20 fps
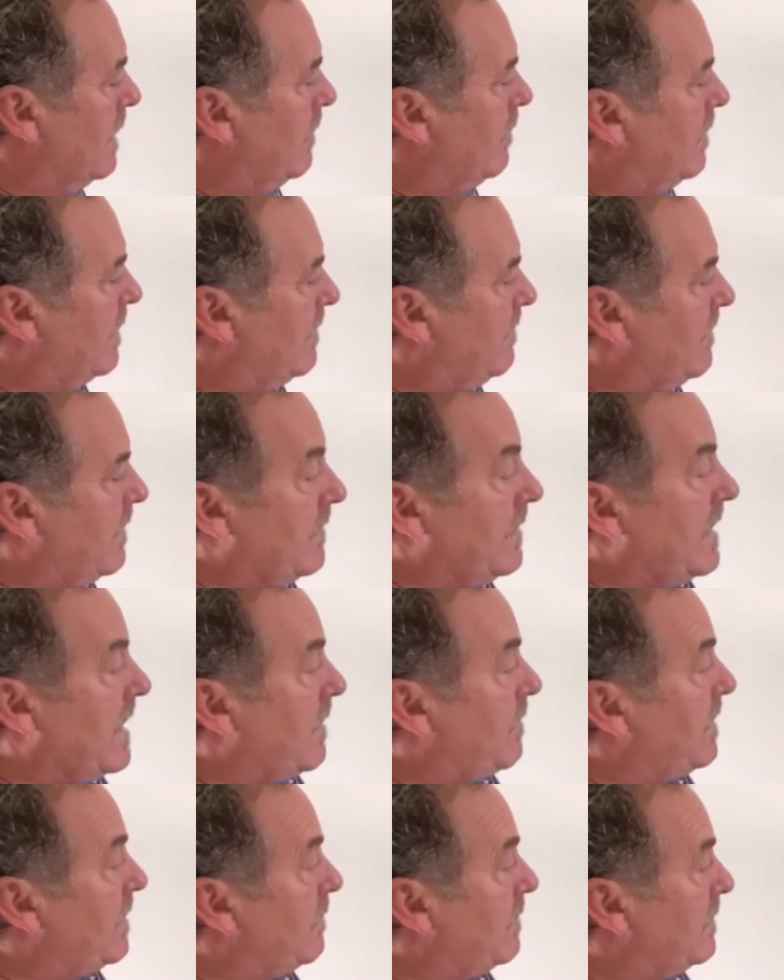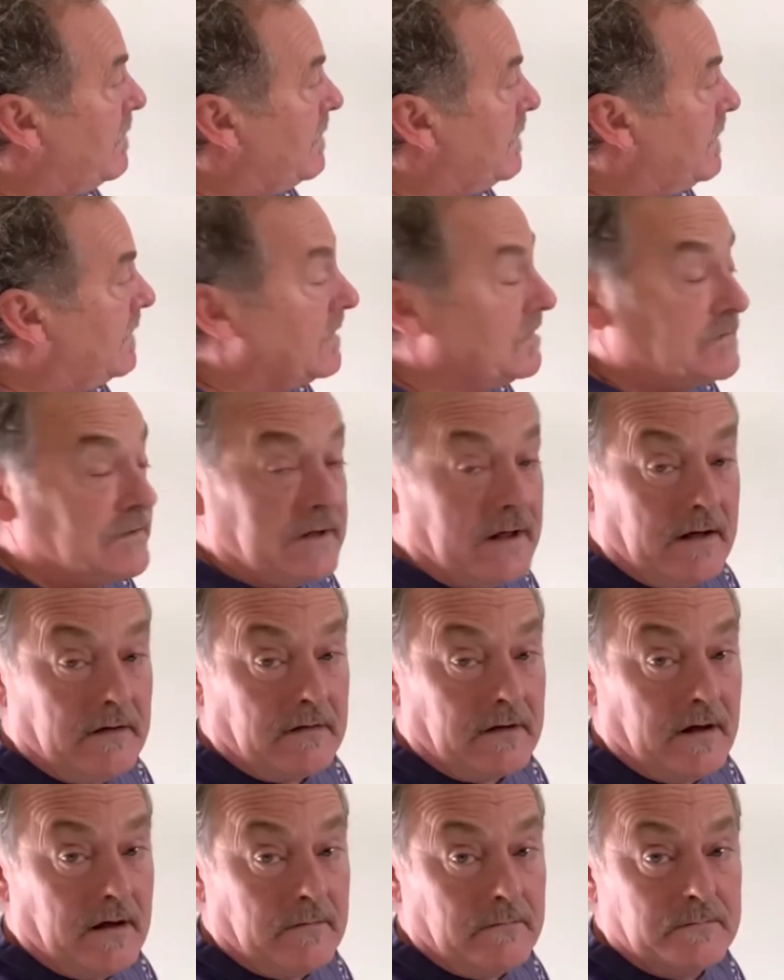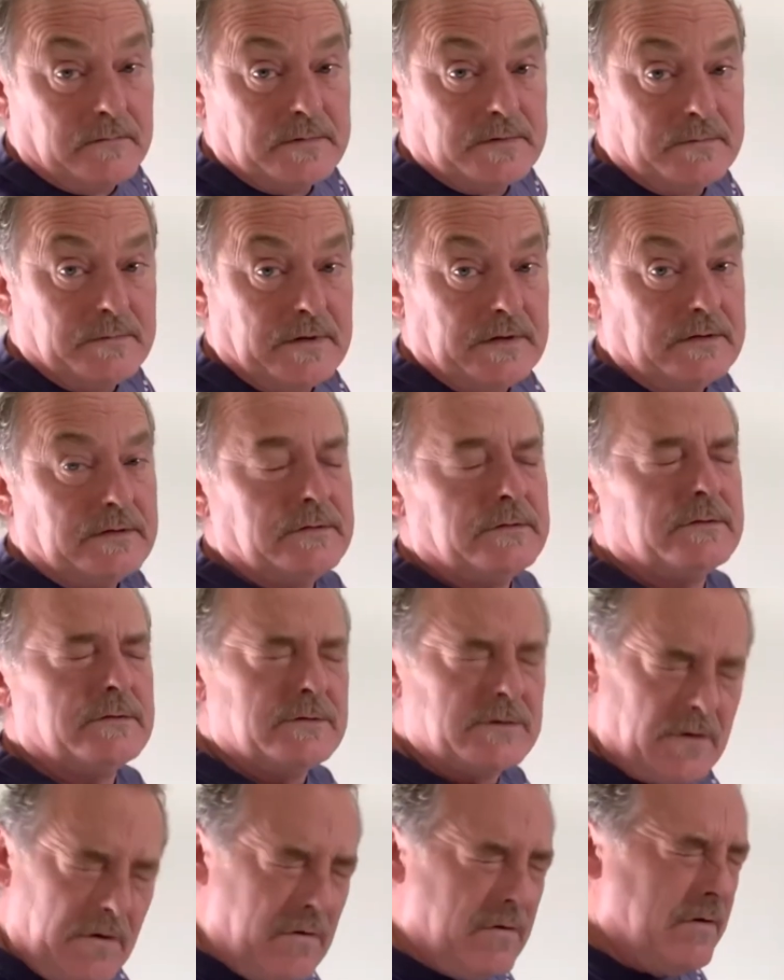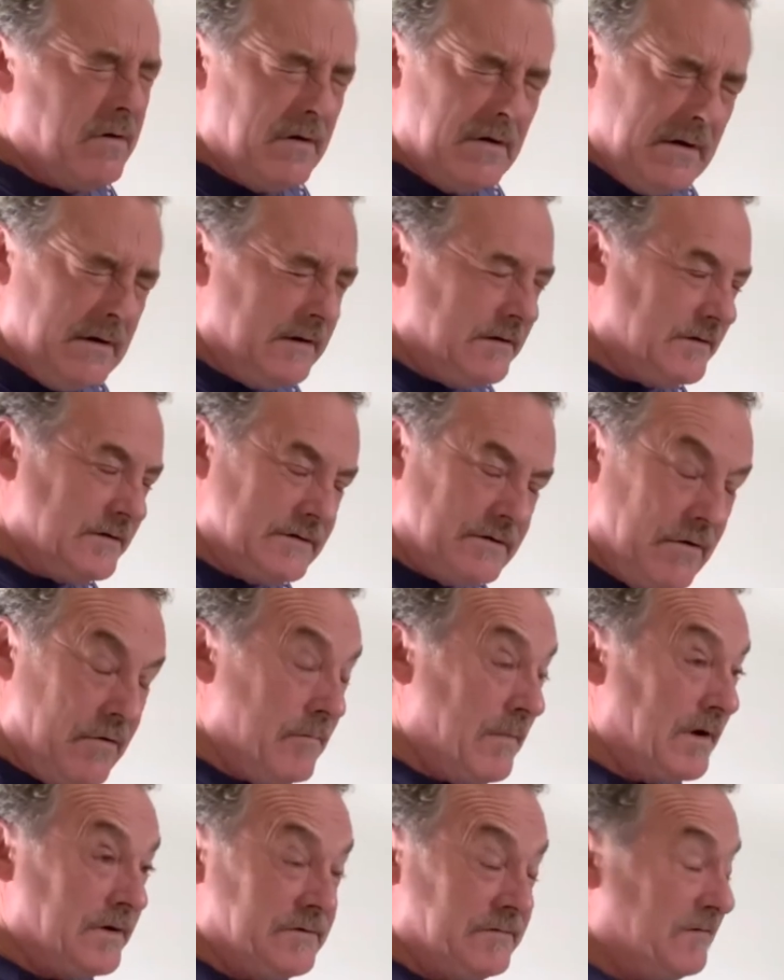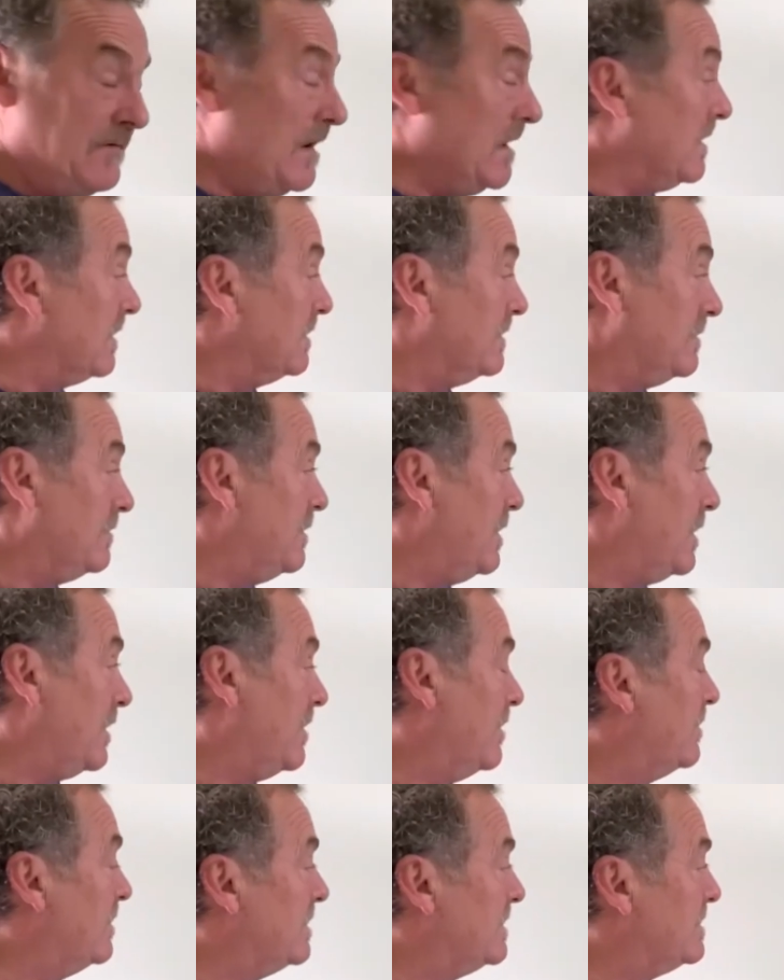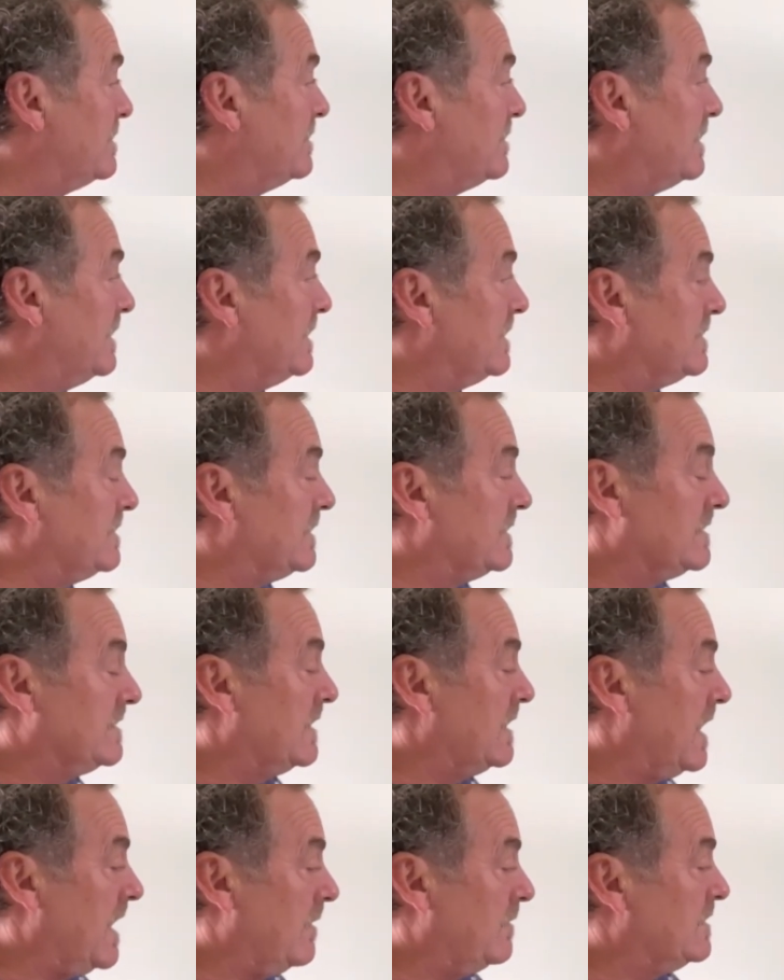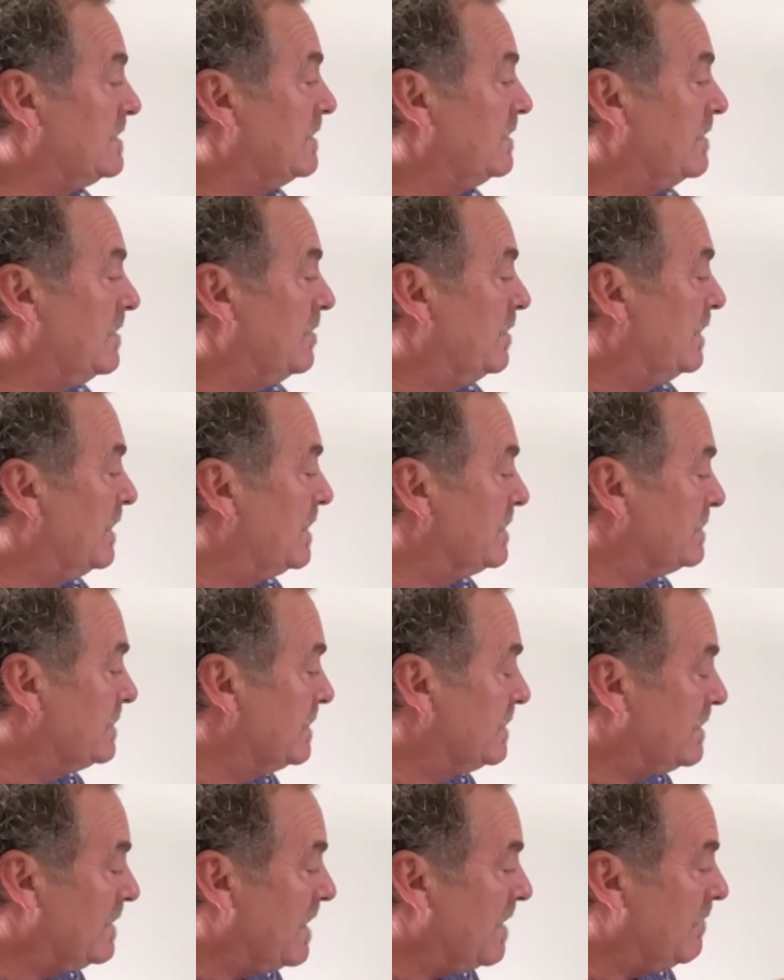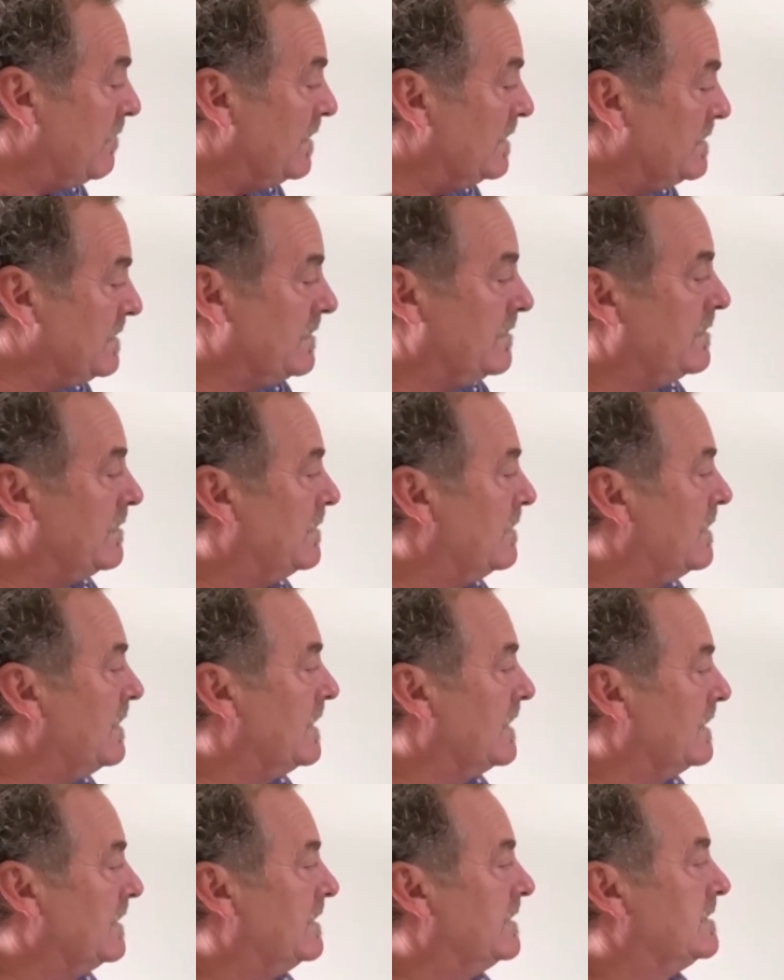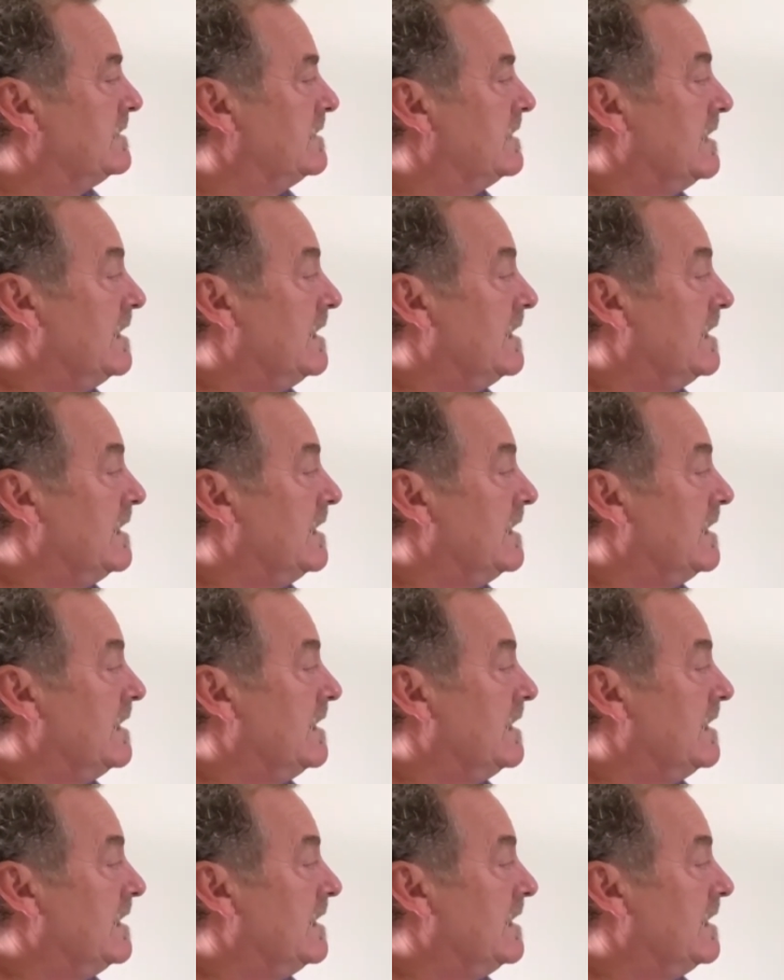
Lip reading: But very happy with the initial outcome. It's been so much fun to work on this tree. It's just an absolute pleasure to have material like this.